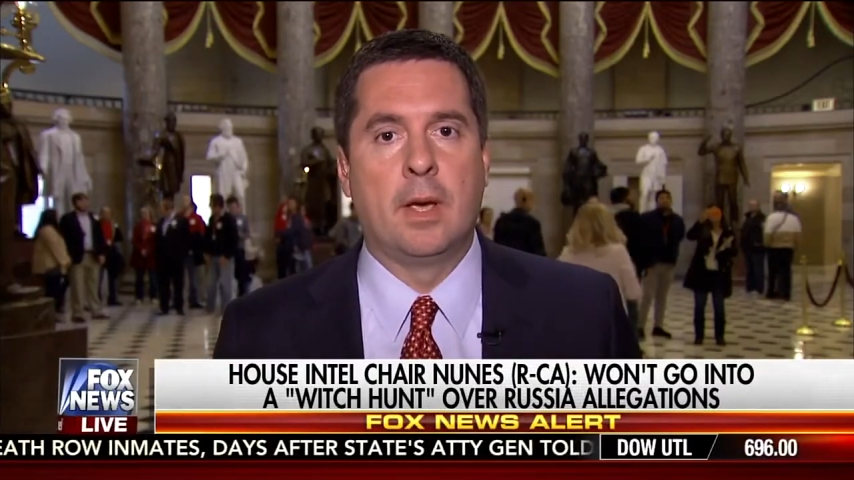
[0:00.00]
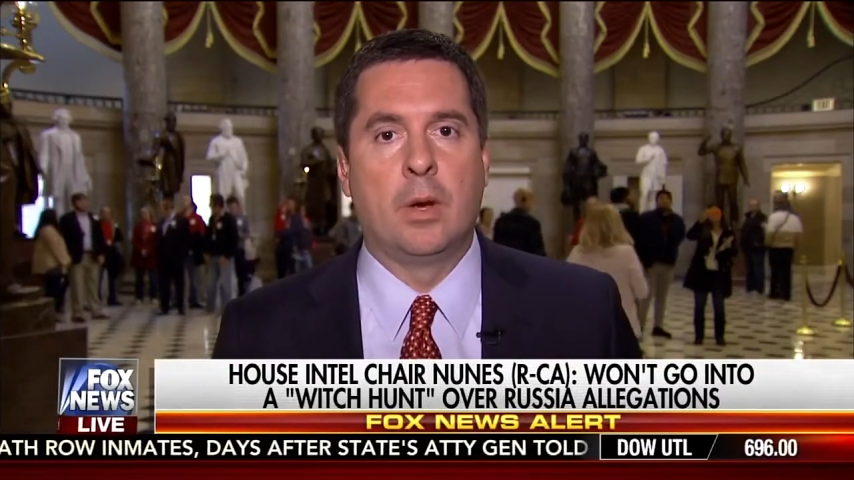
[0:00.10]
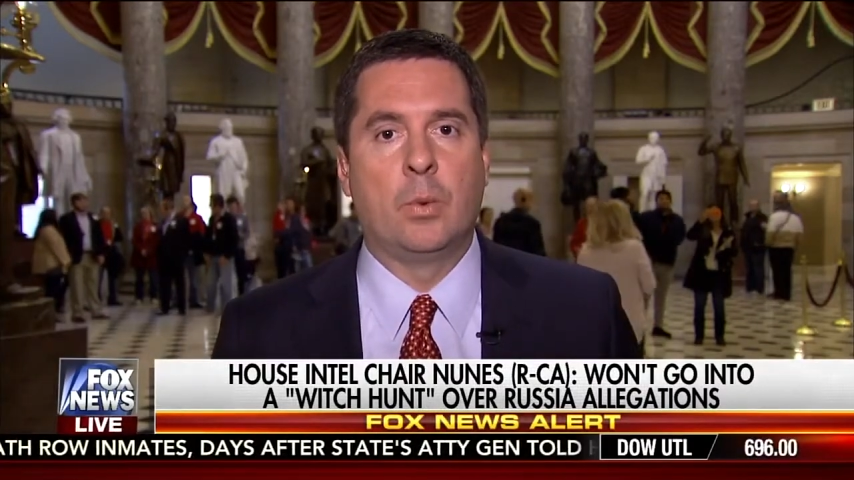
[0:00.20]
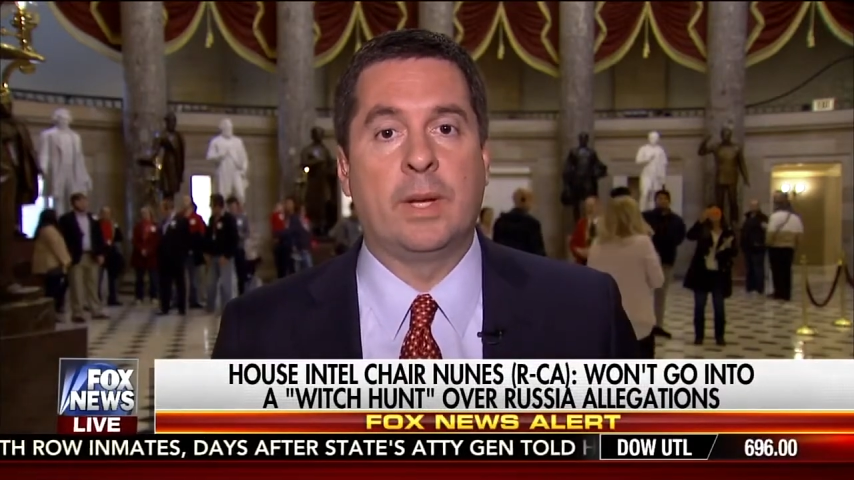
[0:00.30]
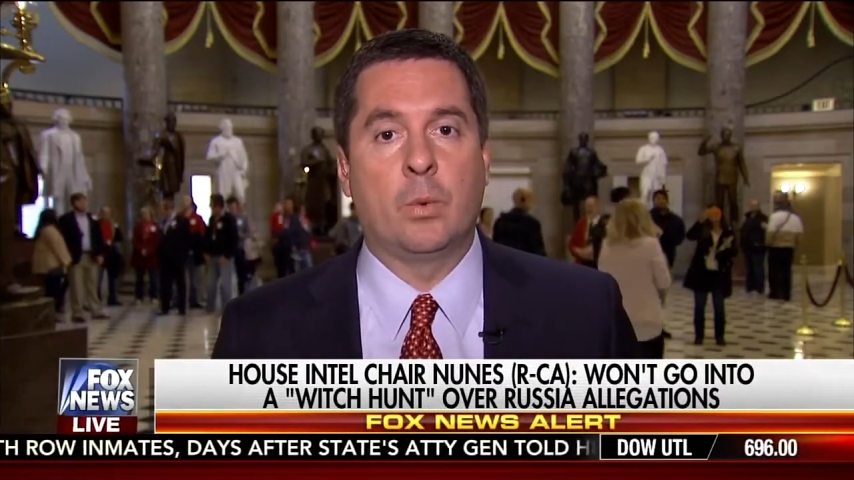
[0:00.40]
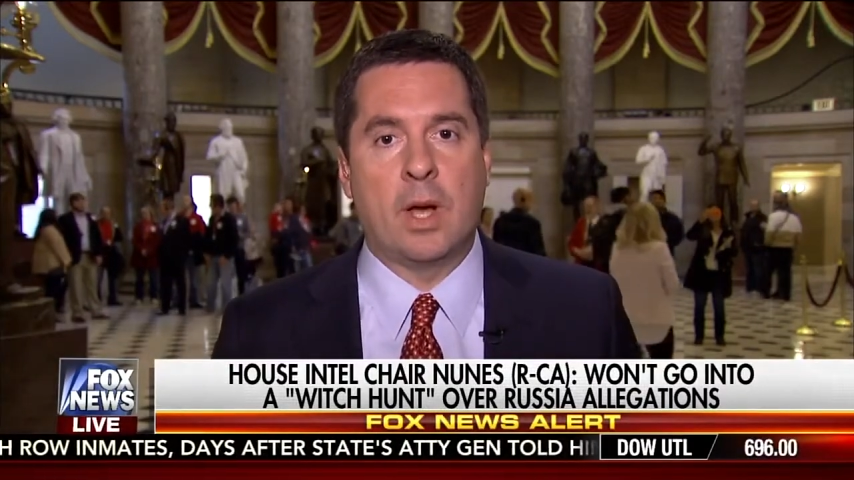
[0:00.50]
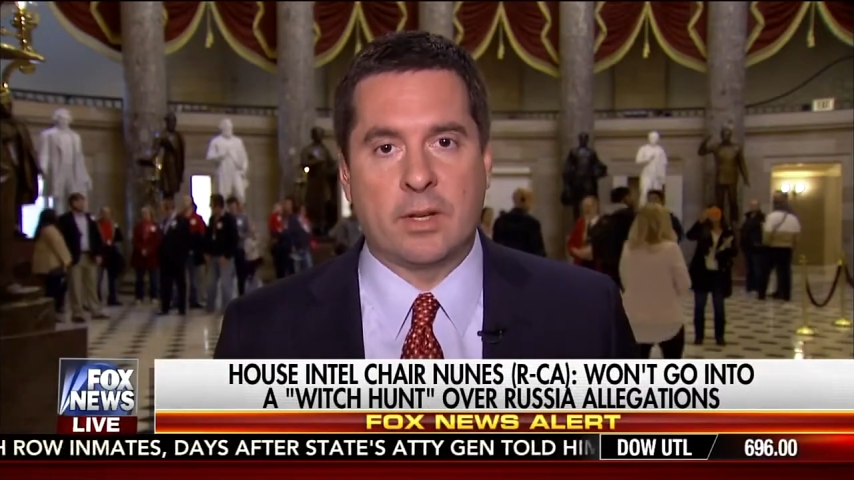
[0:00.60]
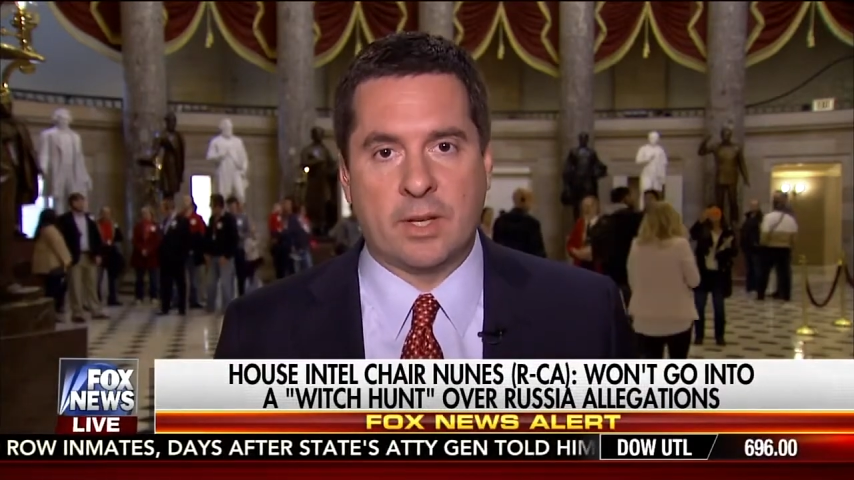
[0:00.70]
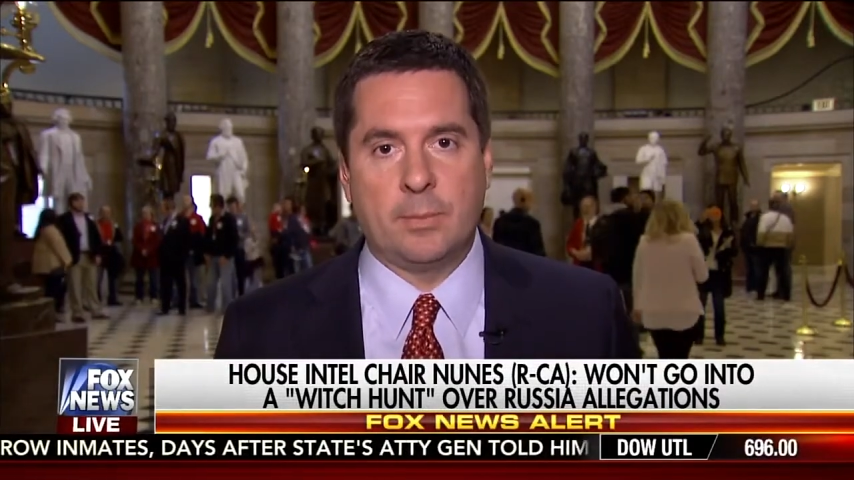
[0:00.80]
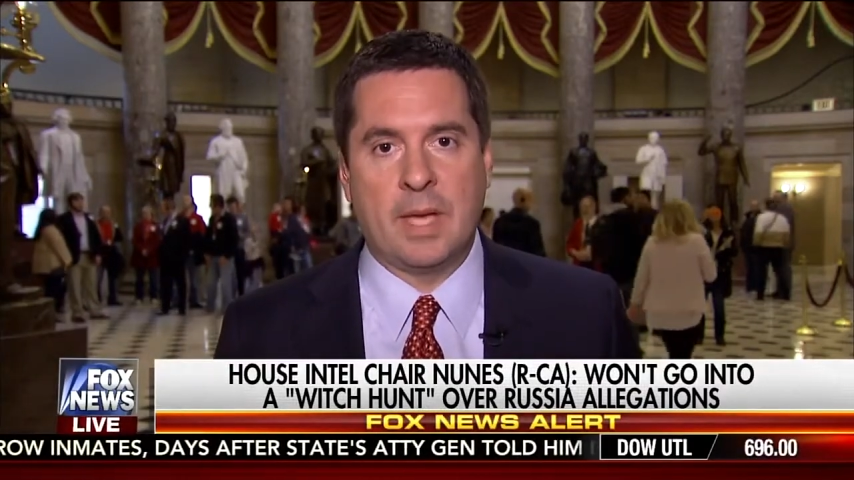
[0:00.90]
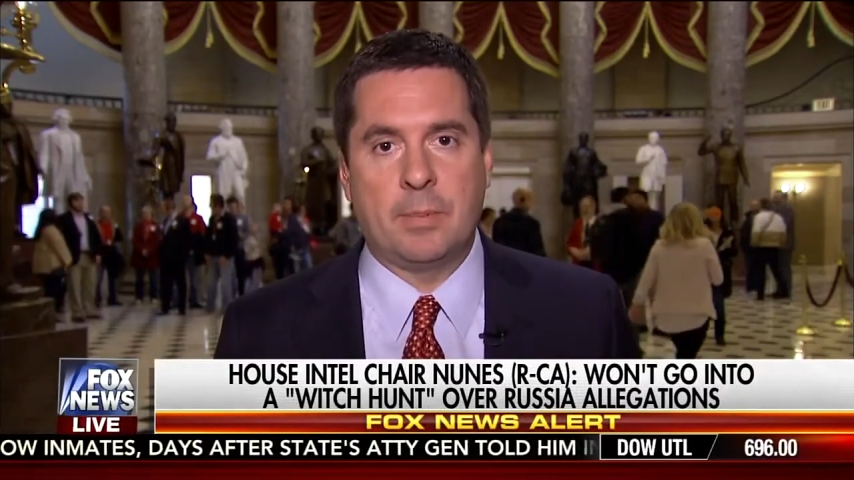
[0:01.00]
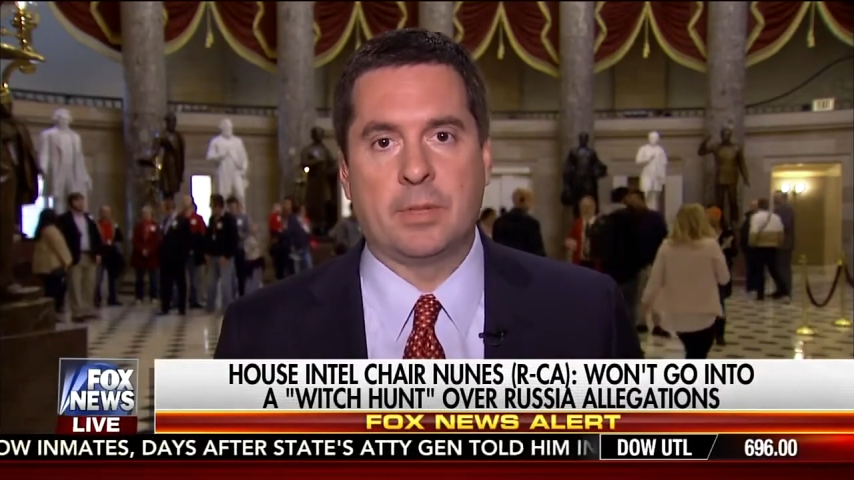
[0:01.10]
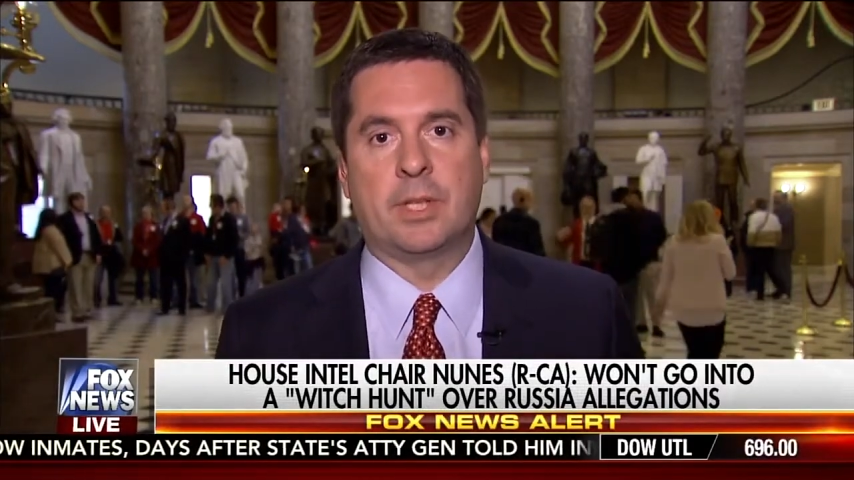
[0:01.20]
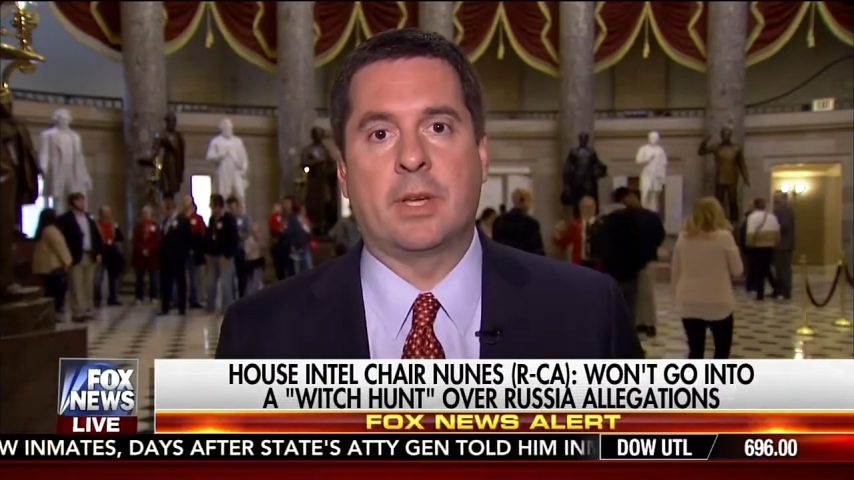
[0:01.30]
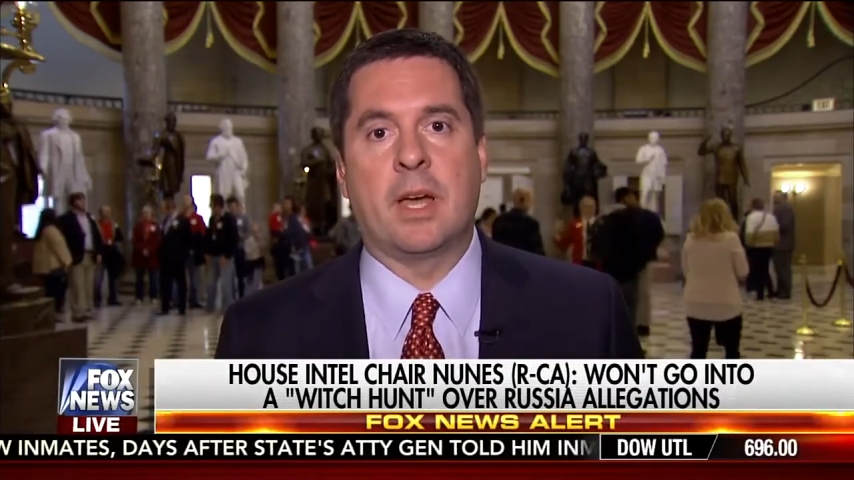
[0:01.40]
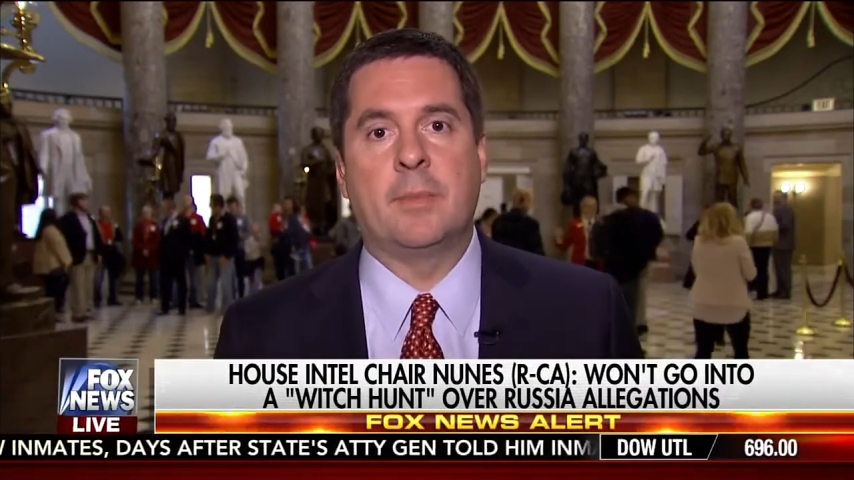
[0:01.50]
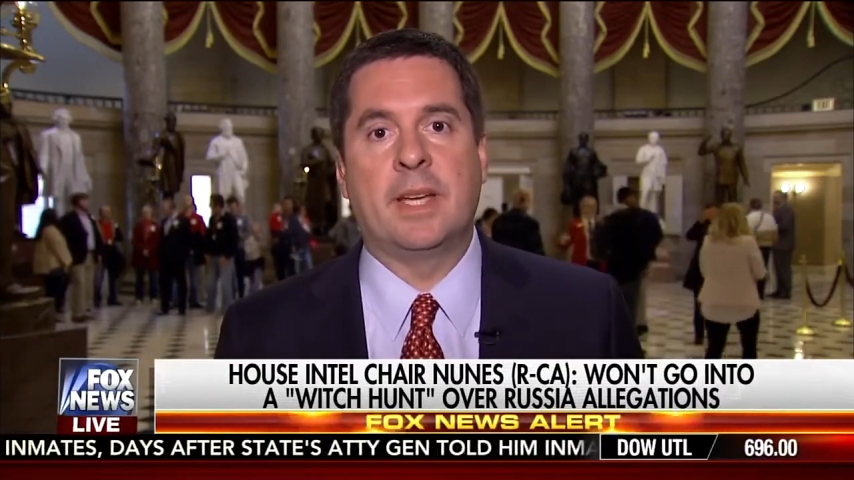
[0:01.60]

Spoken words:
We welcome people to come